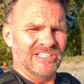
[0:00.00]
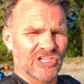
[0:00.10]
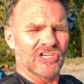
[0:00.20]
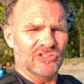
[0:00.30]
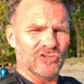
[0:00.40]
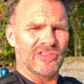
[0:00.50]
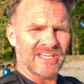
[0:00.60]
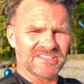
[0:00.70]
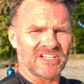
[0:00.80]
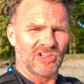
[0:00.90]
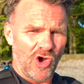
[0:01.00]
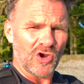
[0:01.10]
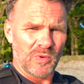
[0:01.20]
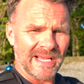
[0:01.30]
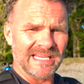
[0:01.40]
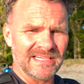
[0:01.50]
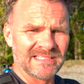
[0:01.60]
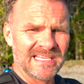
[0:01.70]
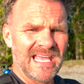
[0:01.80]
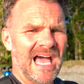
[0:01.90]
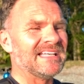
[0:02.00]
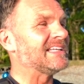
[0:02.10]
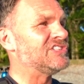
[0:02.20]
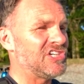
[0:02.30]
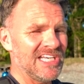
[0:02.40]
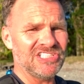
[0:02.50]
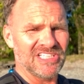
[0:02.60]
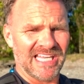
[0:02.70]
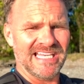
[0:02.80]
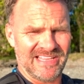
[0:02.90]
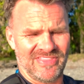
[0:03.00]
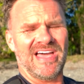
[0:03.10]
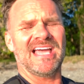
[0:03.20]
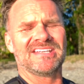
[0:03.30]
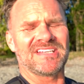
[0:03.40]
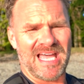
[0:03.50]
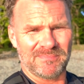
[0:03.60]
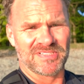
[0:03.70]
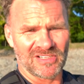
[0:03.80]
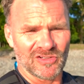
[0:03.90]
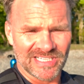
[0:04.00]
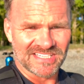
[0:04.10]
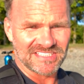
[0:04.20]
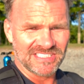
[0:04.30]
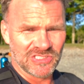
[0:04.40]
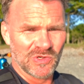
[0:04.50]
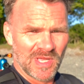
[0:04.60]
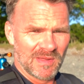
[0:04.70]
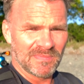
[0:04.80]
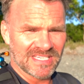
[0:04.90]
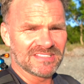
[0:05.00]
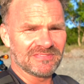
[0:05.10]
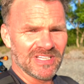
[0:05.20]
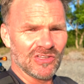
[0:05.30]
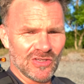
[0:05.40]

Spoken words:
you can do things a lot quicker, and in changing light, that is absolutely essential. Because if you